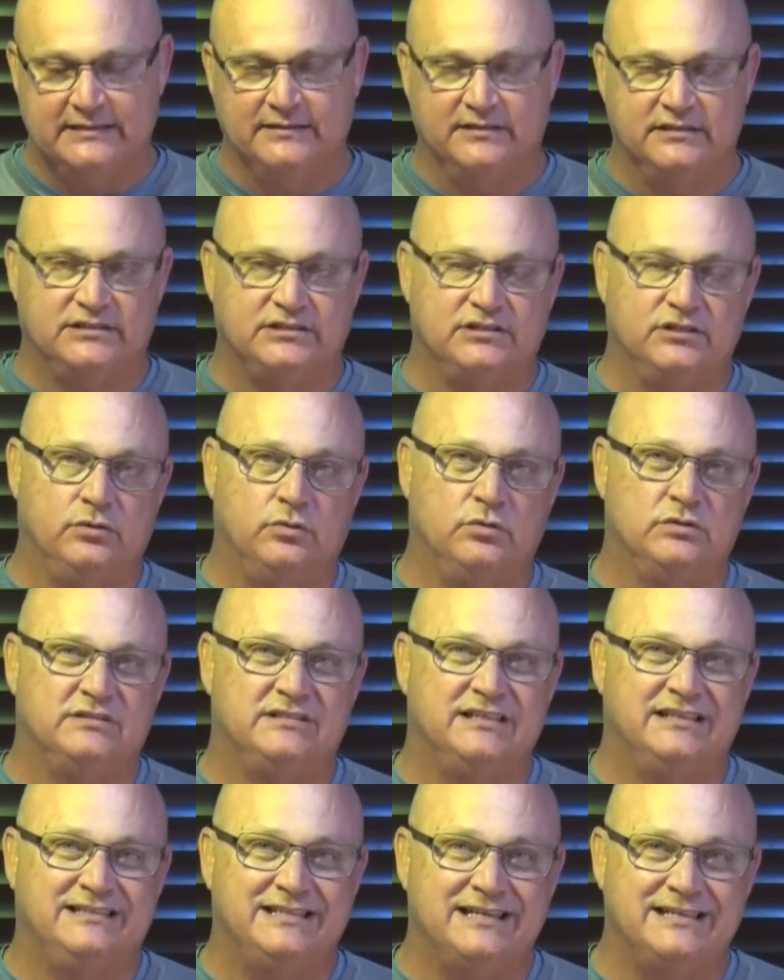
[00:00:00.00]
This is a horse
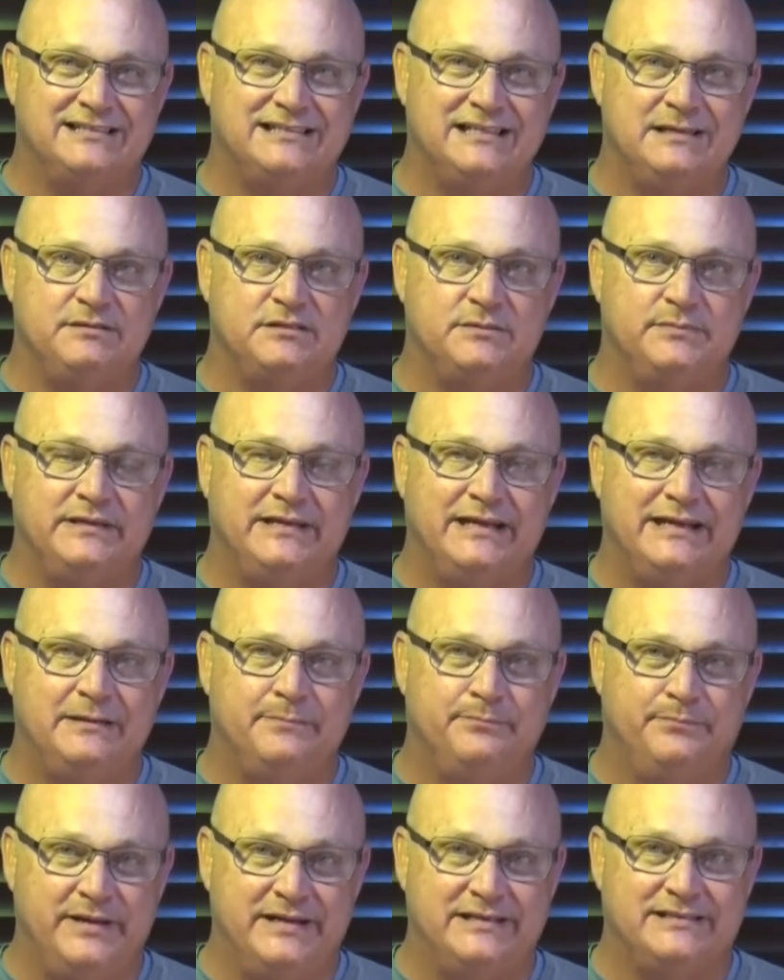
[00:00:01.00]
that does seem to be
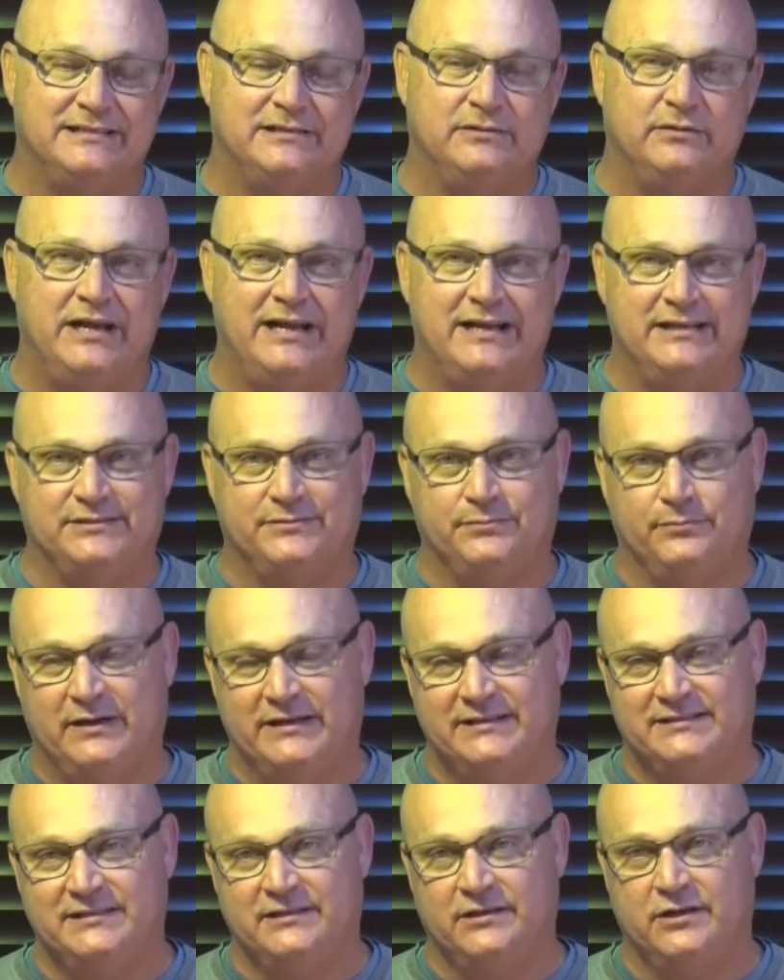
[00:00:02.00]
getting better as
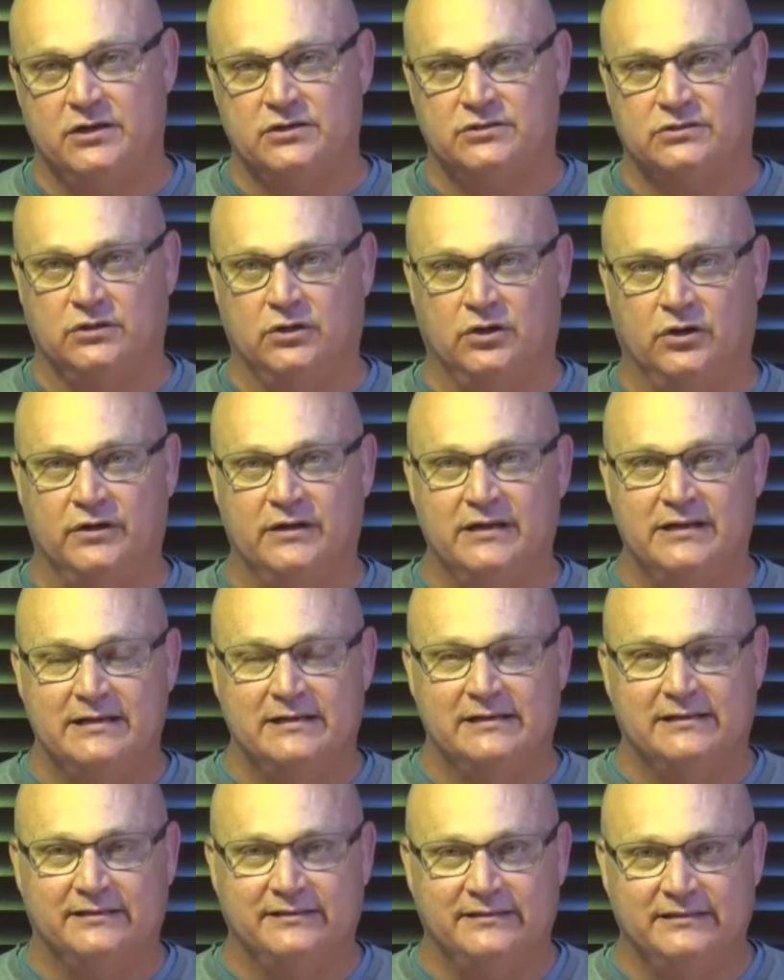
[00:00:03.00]
racing goes along.
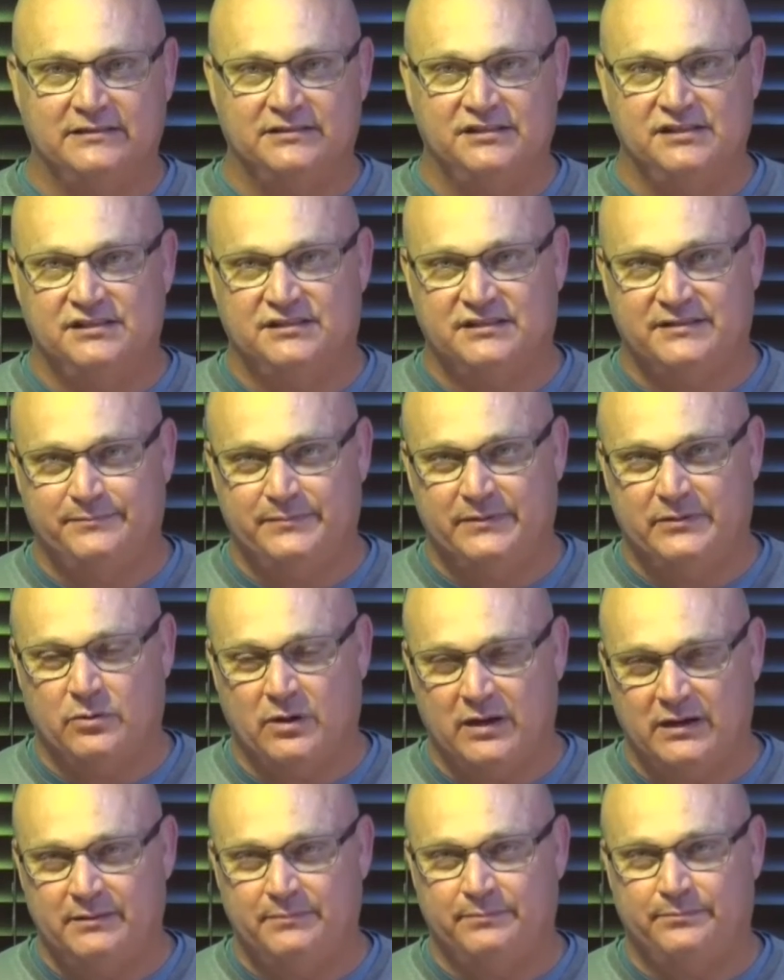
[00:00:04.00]
I think she's
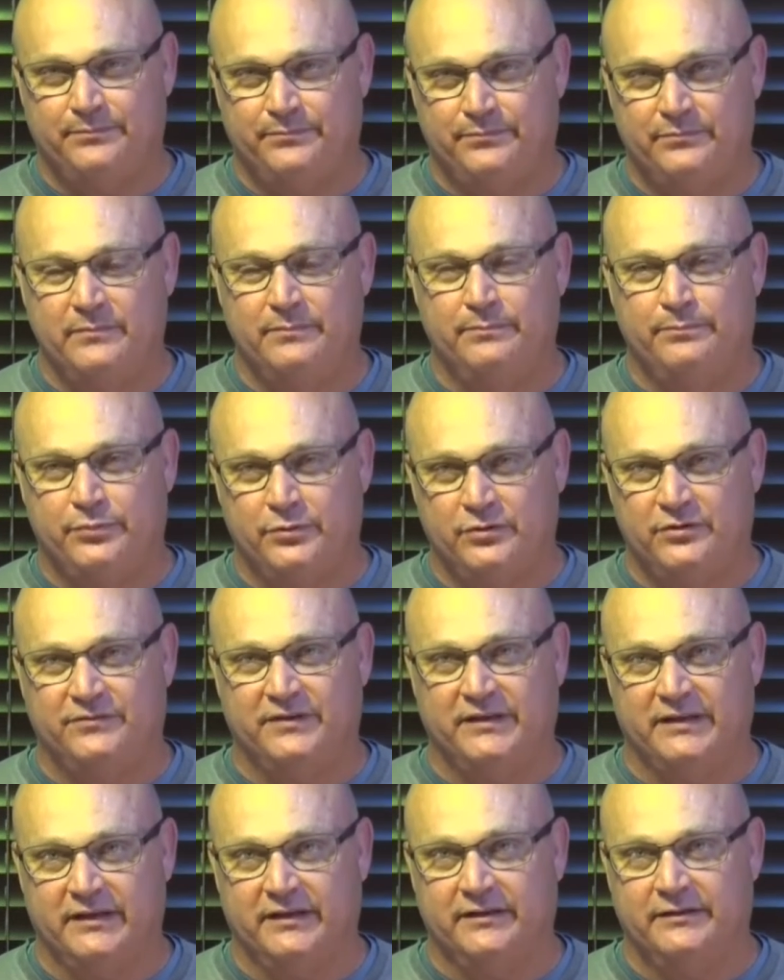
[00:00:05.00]
quite an
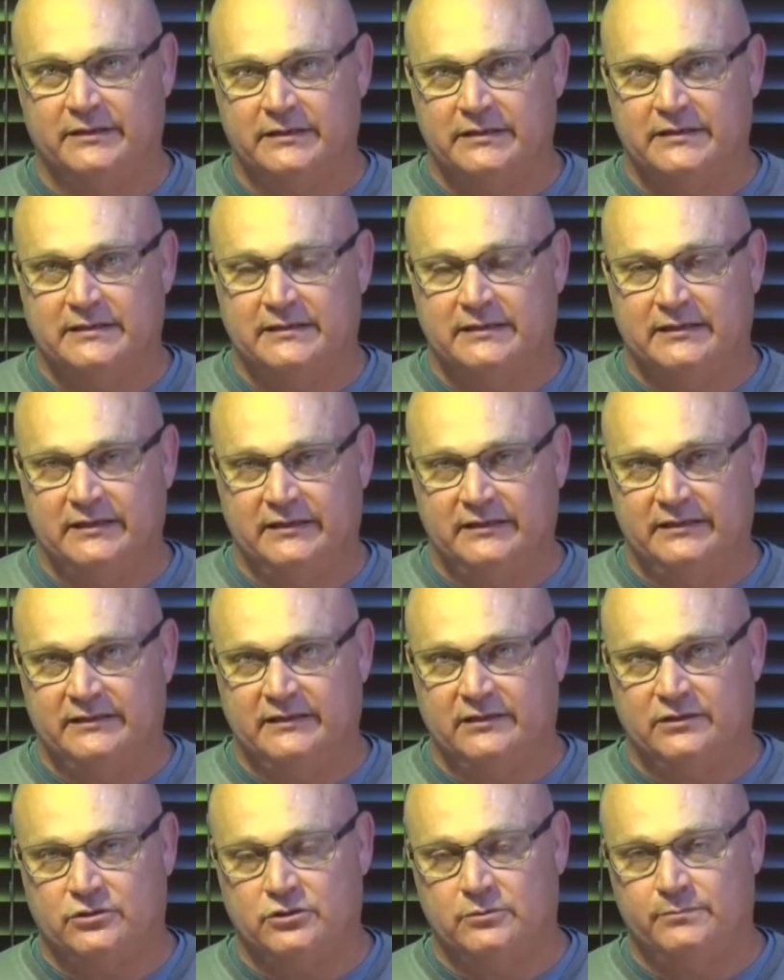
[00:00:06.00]
improver here, and
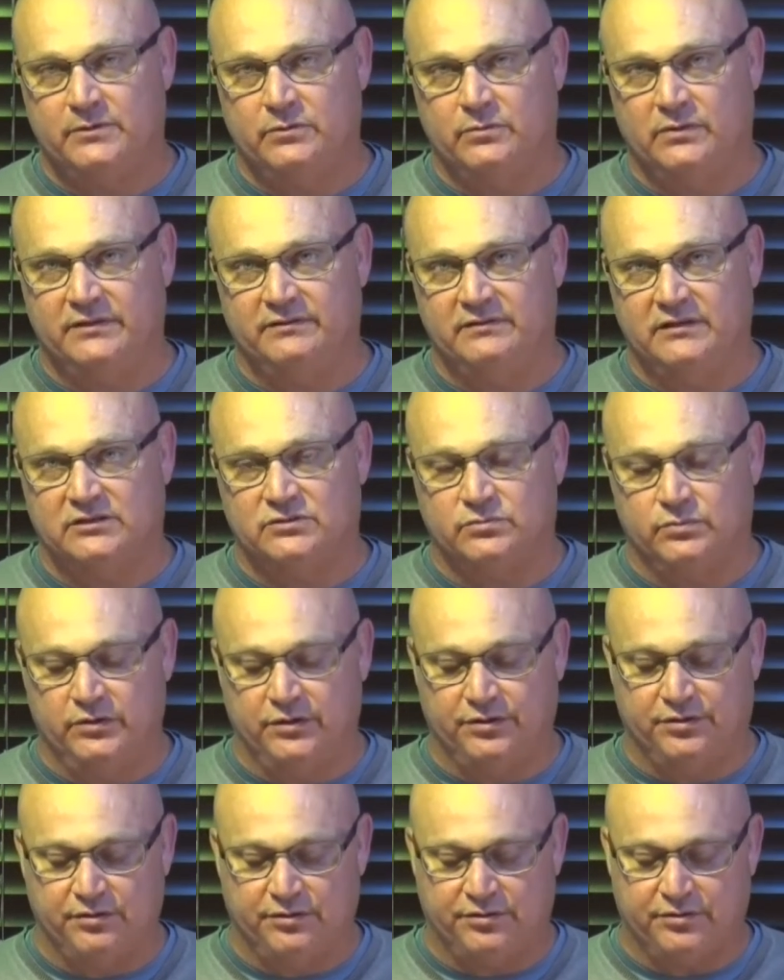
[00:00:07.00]
could be one that's
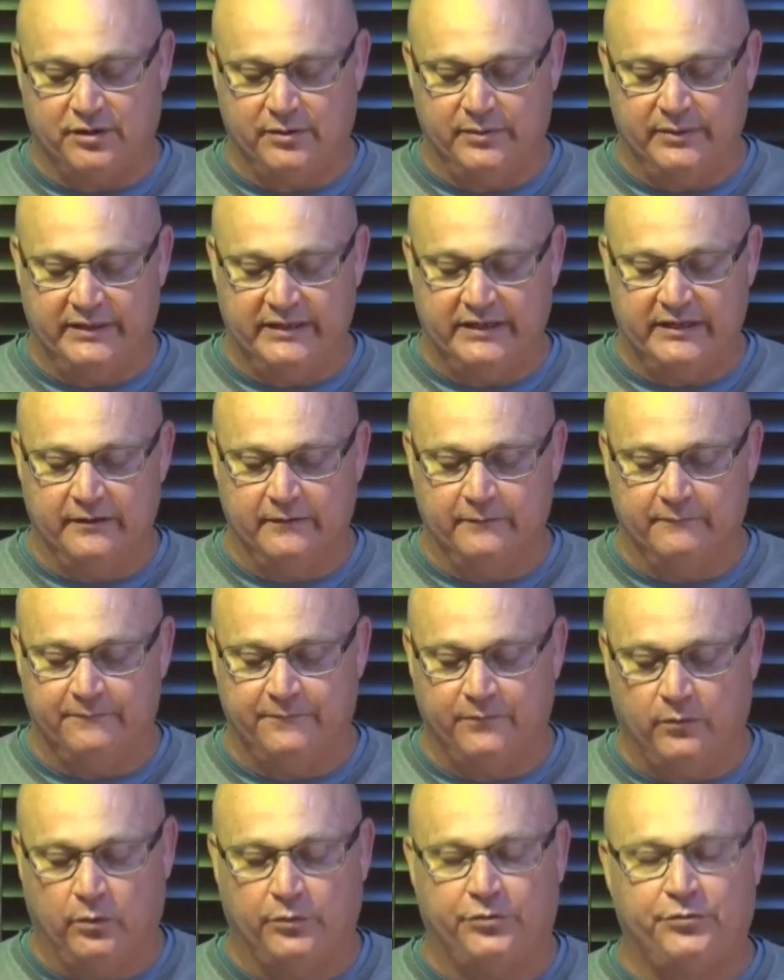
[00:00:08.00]
worth throwing in.
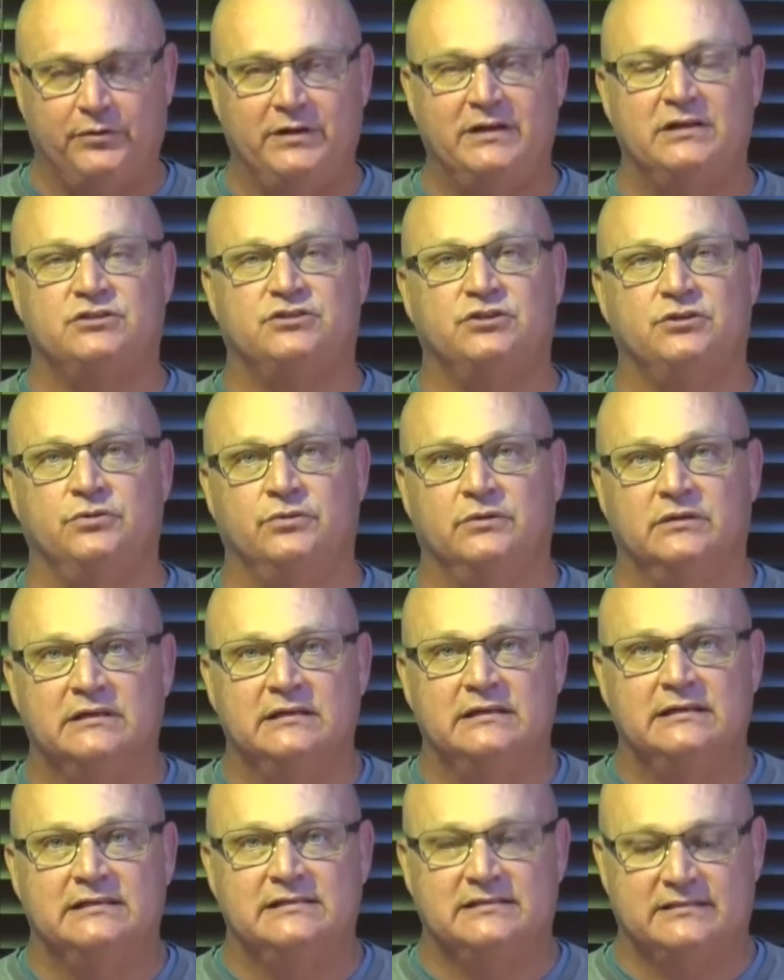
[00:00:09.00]
4, 3 and 2
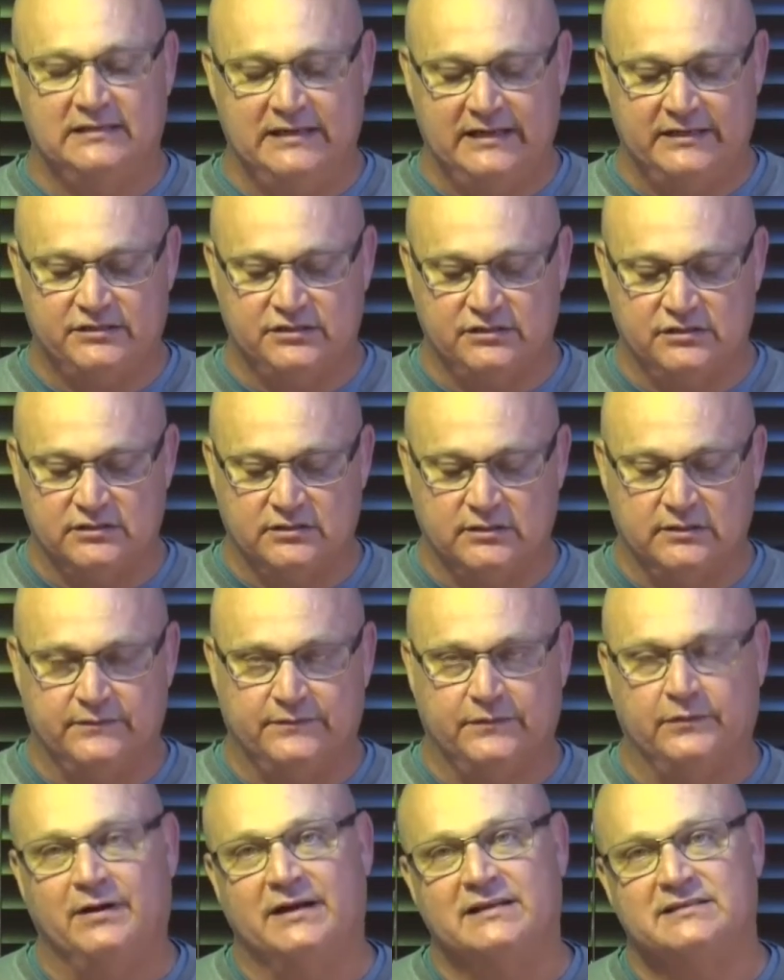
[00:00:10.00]
selections
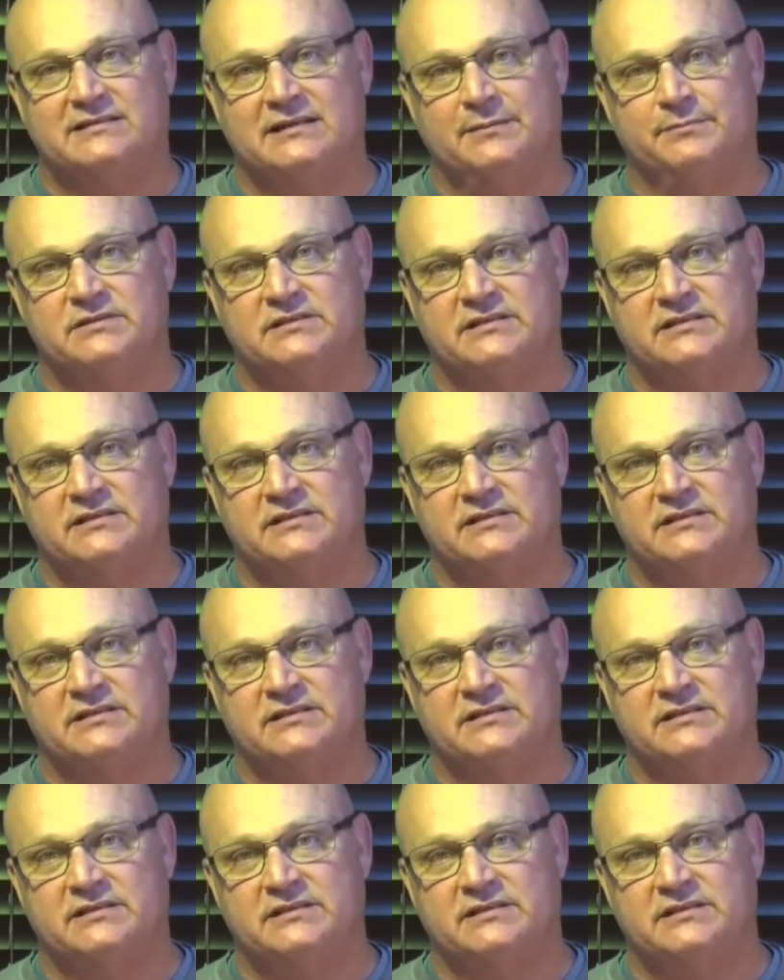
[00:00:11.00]
for race number